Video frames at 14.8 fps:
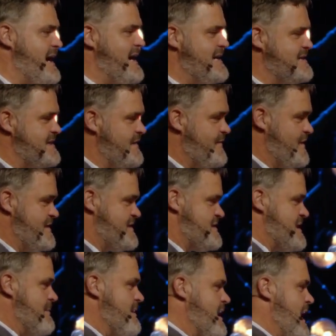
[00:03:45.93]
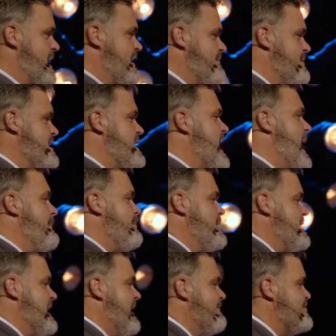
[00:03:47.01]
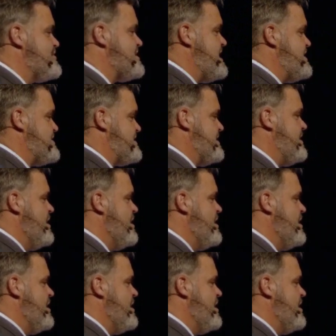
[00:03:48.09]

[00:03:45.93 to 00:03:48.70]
as if it's some kind of monopoly conversation